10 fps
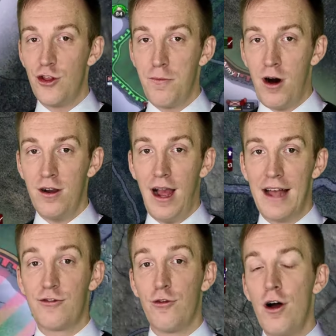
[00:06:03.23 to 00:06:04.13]
them on.
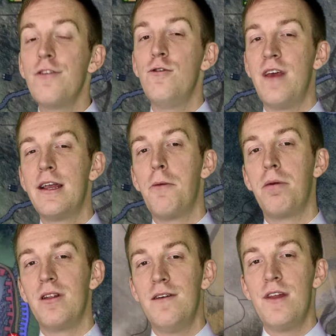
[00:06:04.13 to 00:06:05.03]
As long as you take
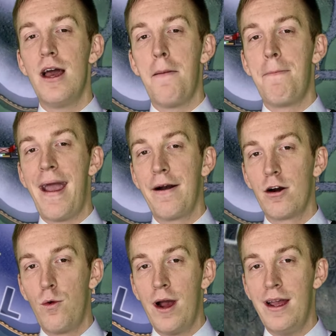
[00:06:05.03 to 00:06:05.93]
out Bolivia and
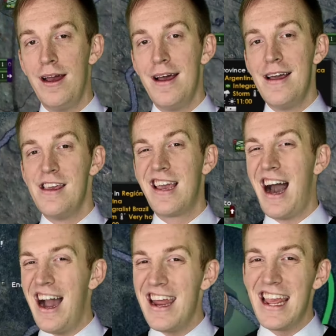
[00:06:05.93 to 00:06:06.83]
Paraguay, you
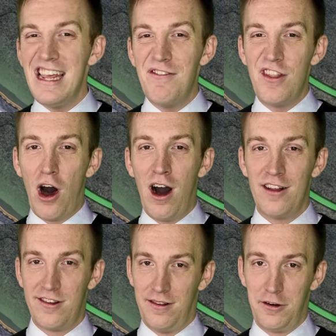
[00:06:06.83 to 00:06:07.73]
kind of even the
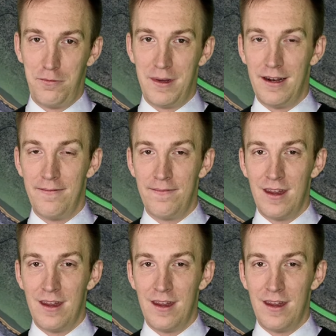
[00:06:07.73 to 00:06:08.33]
odds a little bit.